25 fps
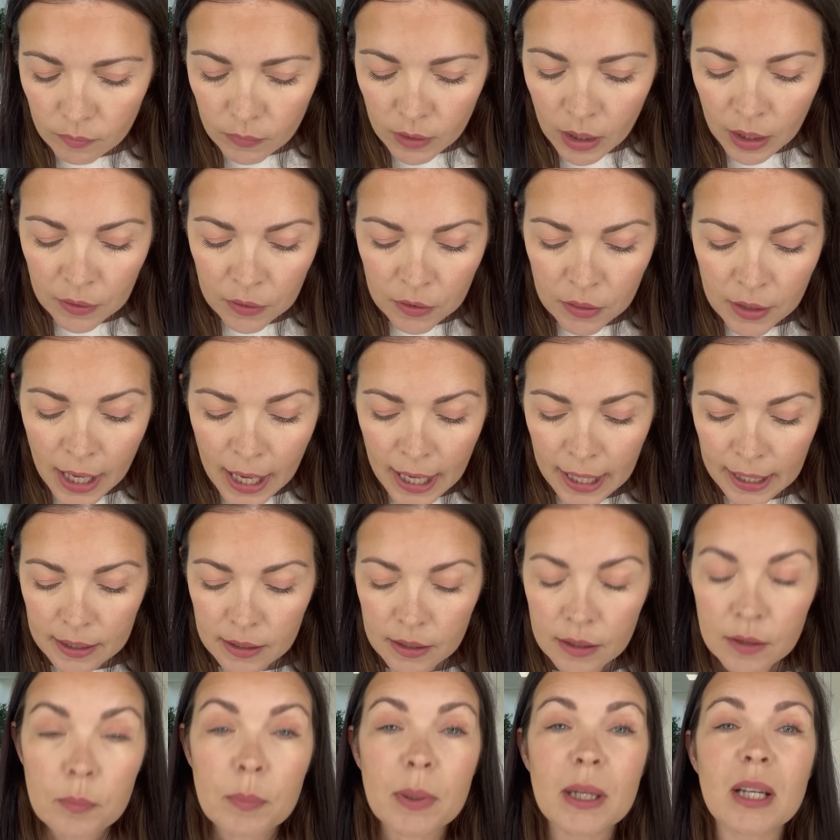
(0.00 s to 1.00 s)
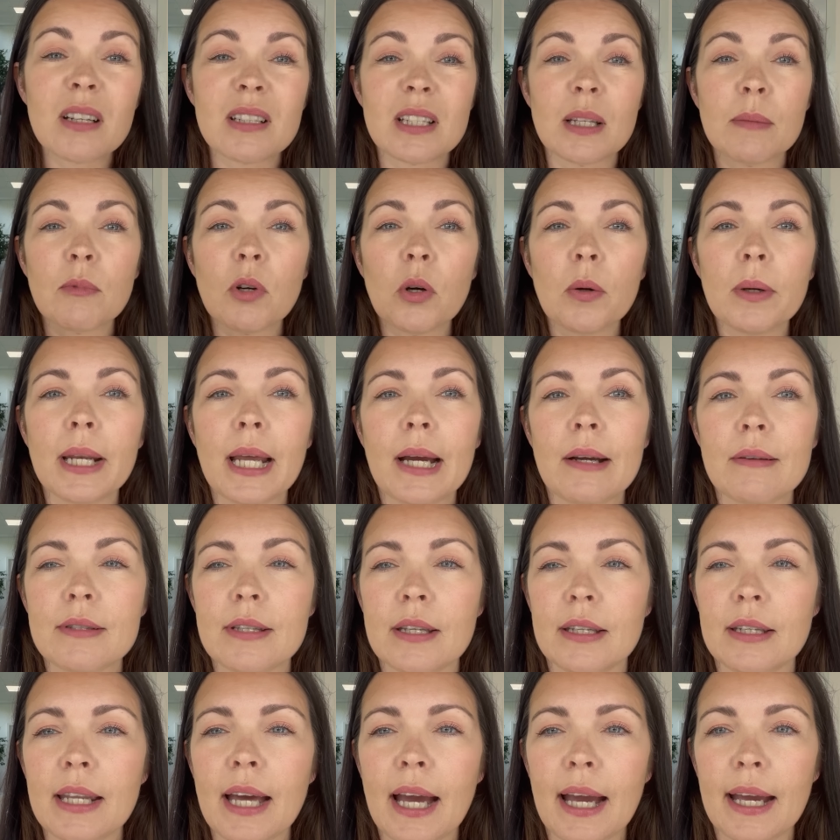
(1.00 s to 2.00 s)
And then, because I'm going out
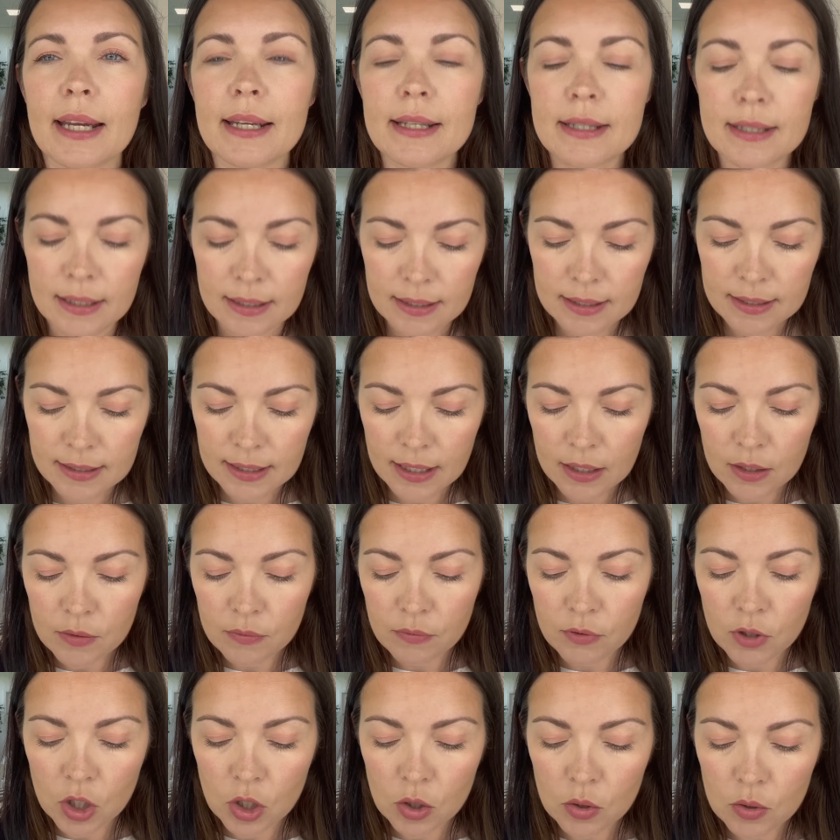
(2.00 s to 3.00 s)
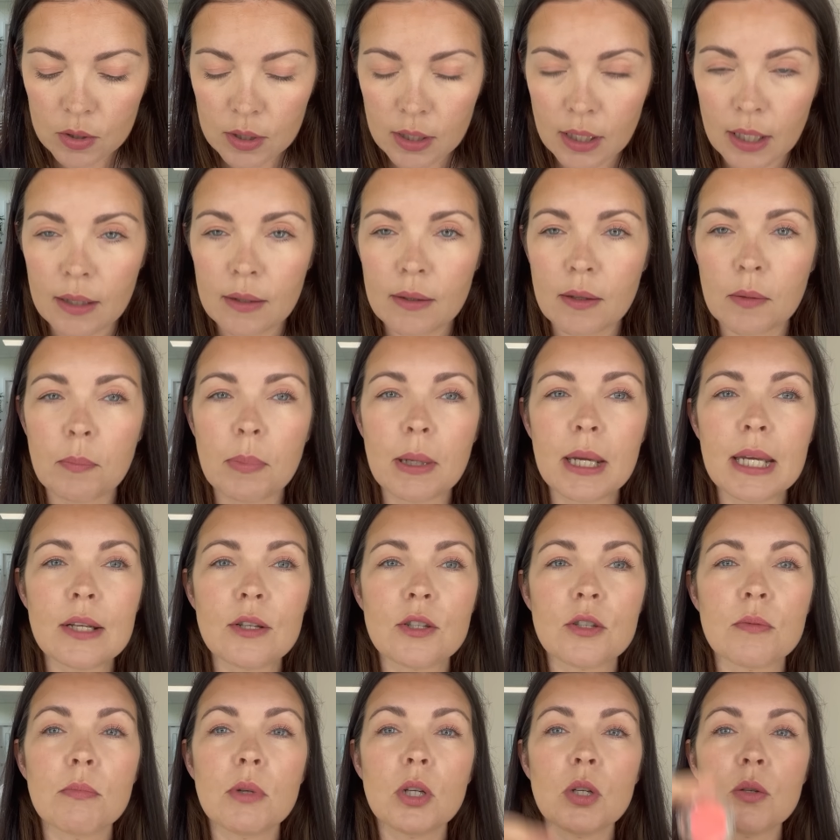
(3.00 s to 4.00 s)
at night, instead of using the
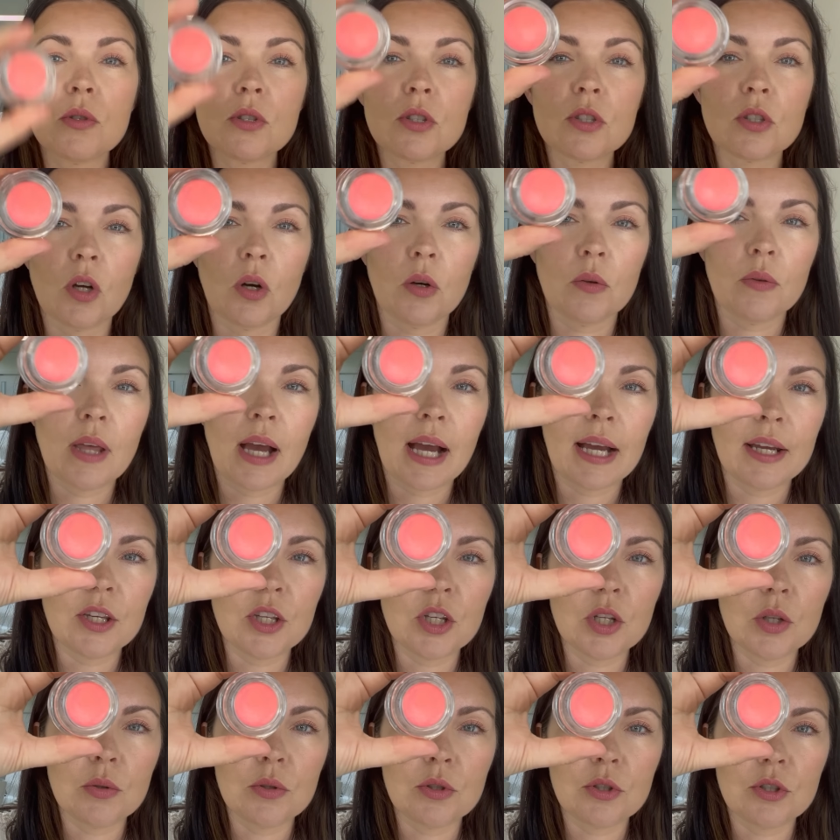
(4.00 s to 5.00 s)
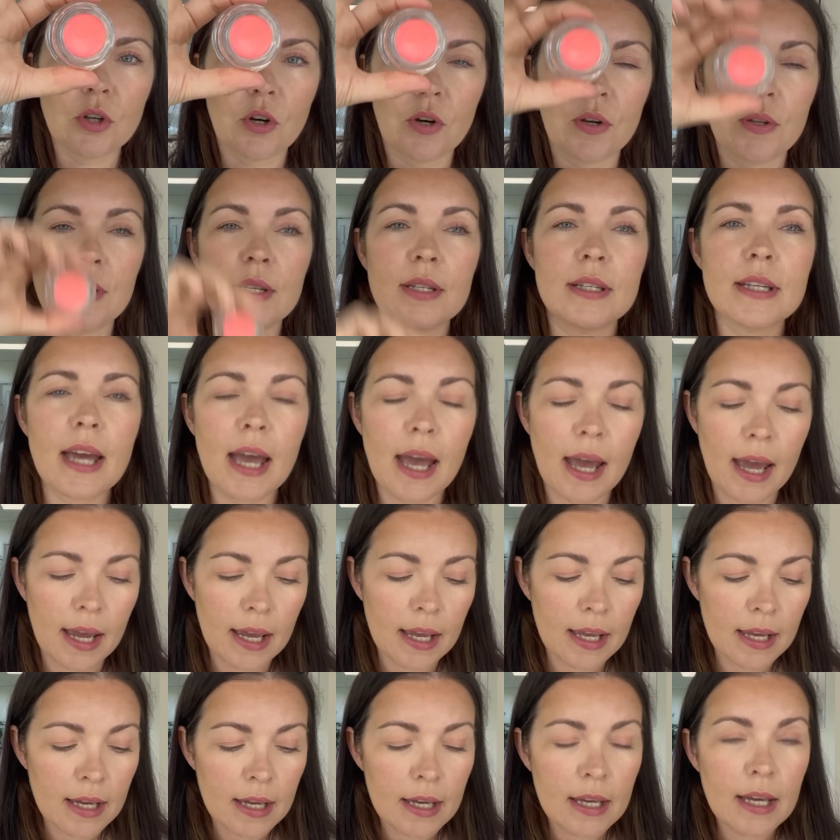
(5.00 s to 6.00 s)
peach moonstone that I use during the
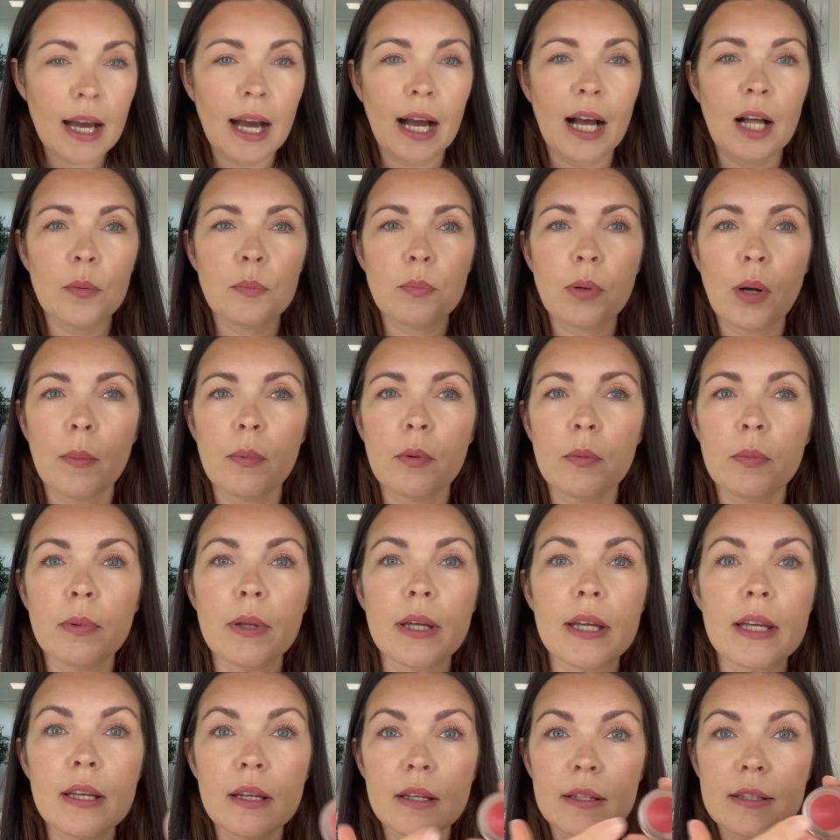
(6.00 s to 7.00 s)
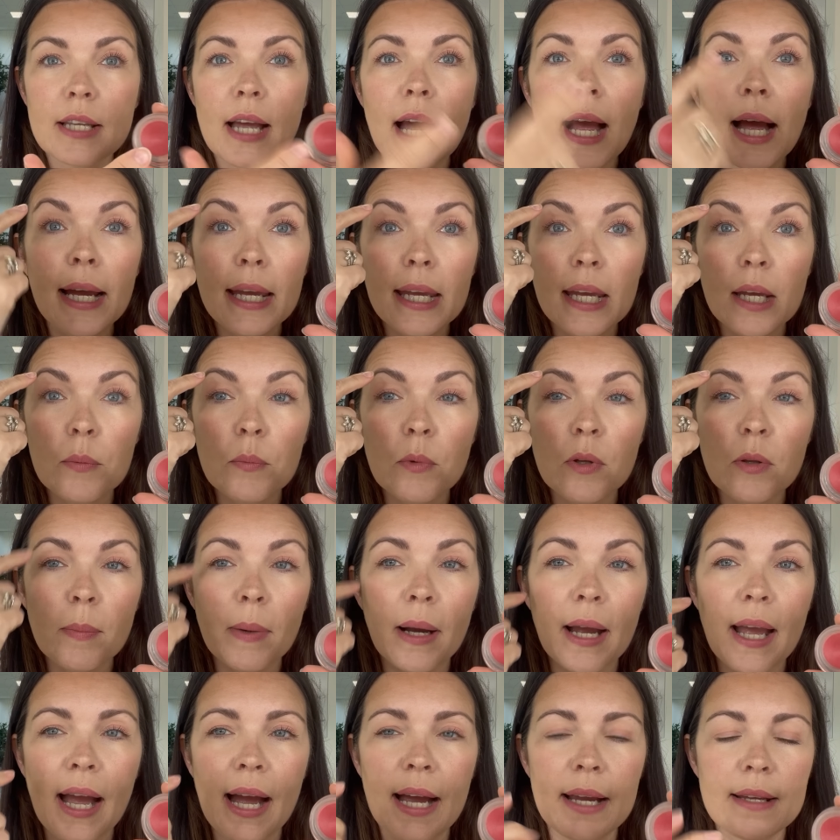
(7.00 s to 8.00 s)
day, I'll probably tie in with
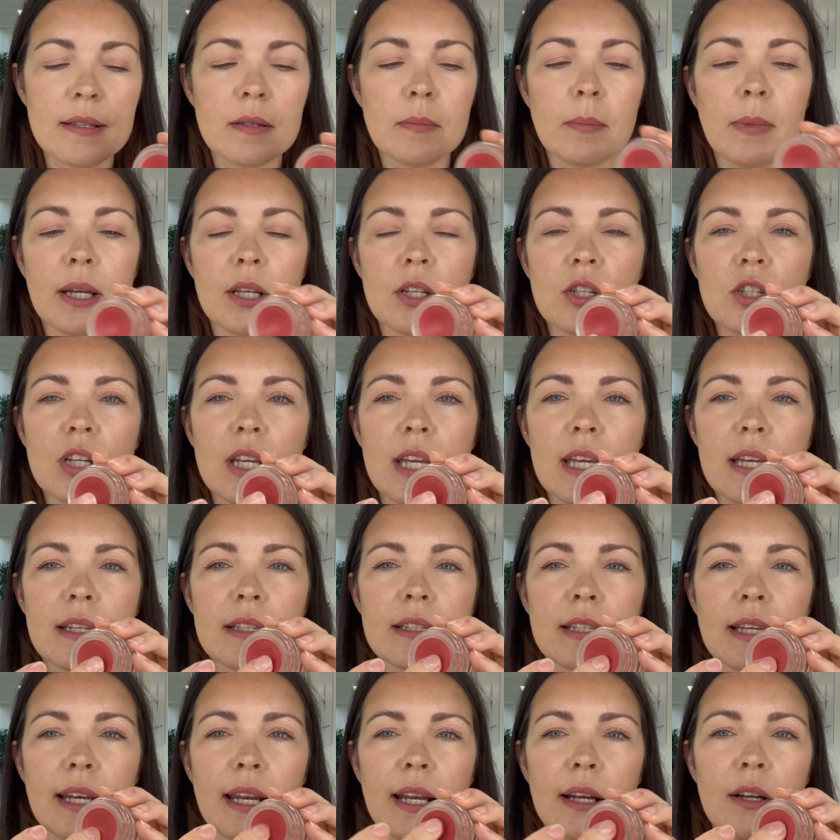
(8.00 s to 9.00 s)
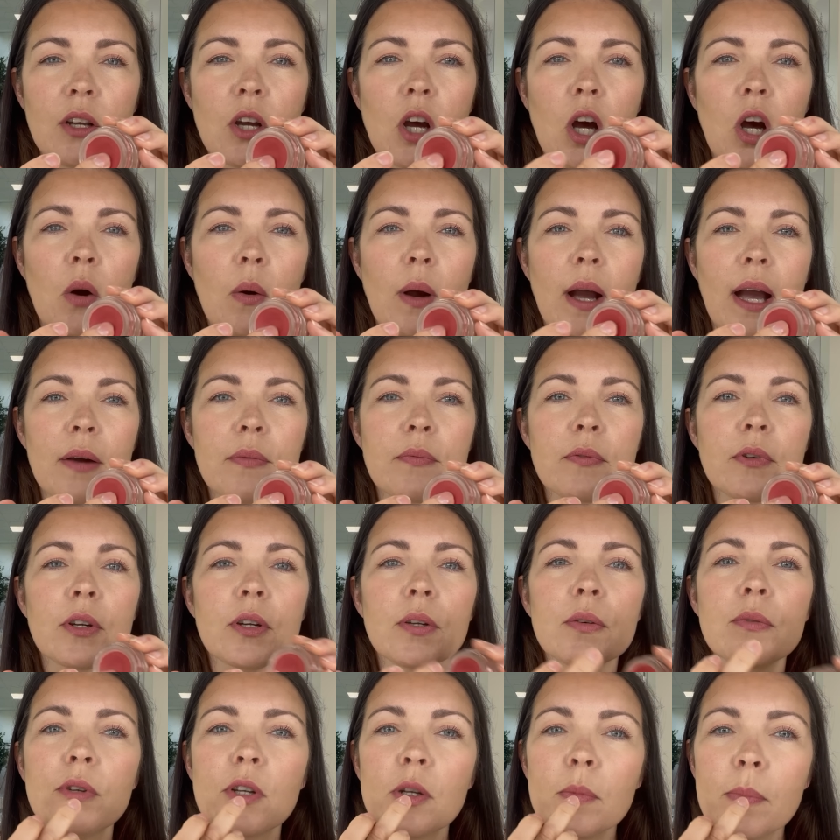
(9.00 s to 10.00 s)
my eyes and my cheeks, and I'd go
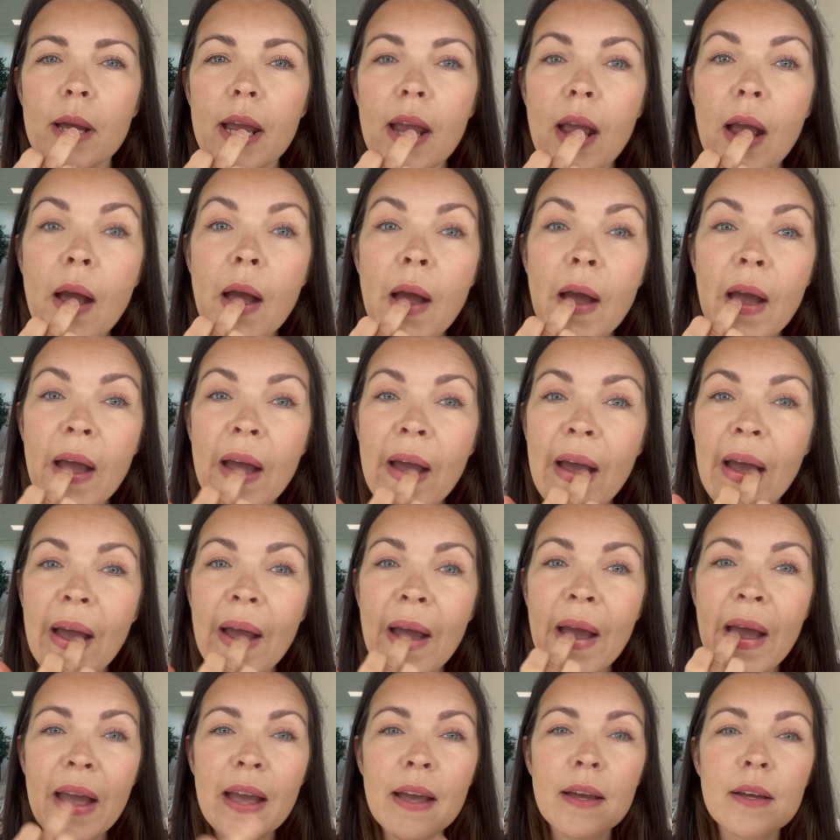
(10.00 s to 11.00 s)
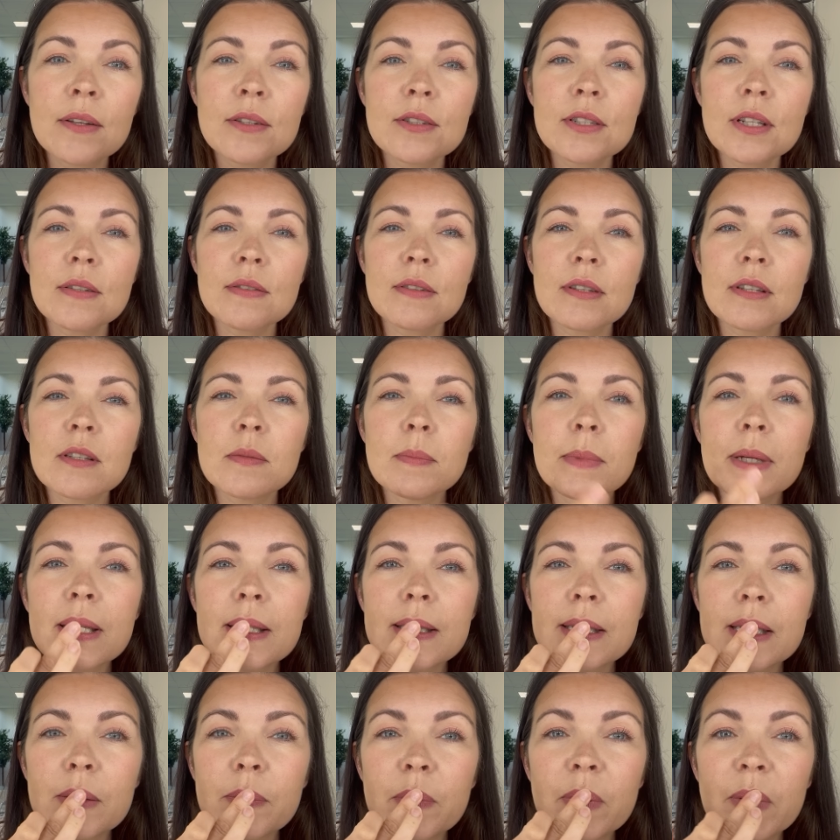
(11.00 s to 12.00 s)
African Ruby. Just gives me a
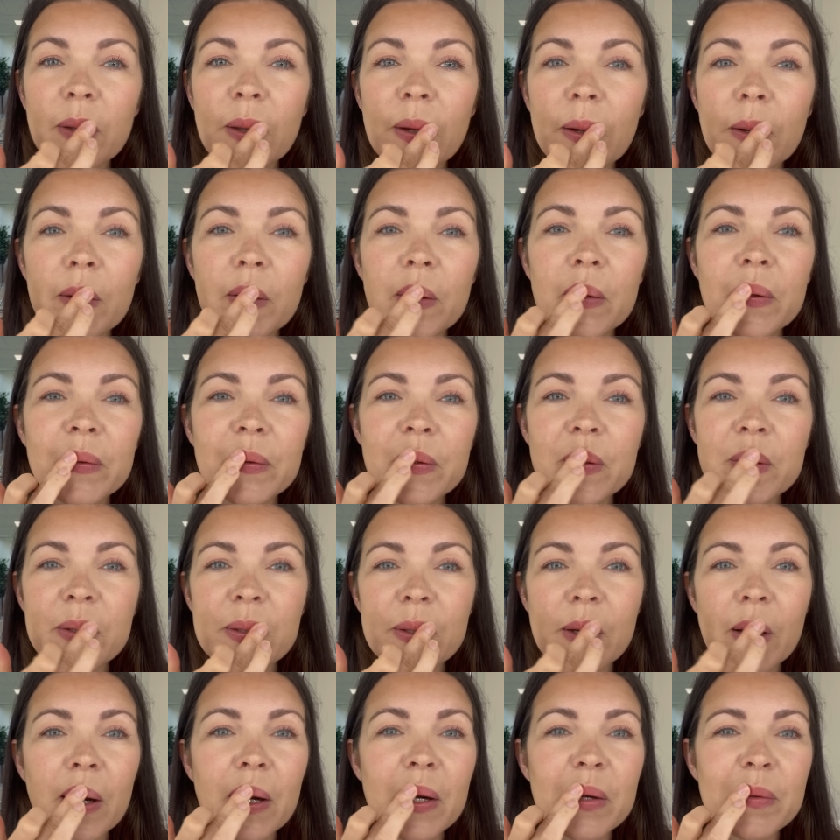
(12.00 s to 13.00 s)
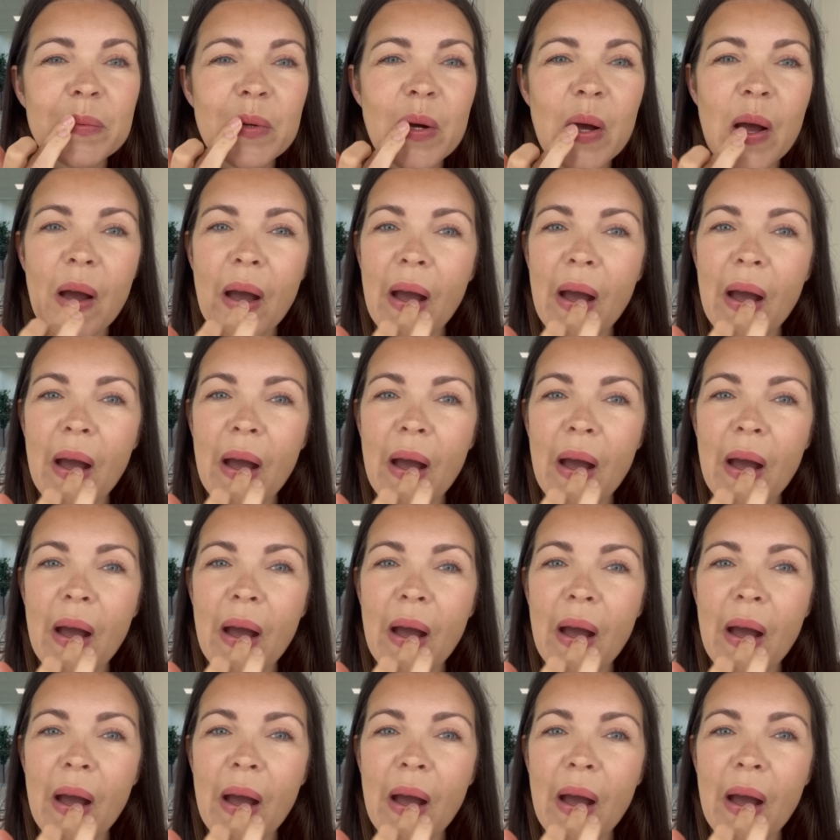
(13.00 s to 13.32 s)
deeper look over the top.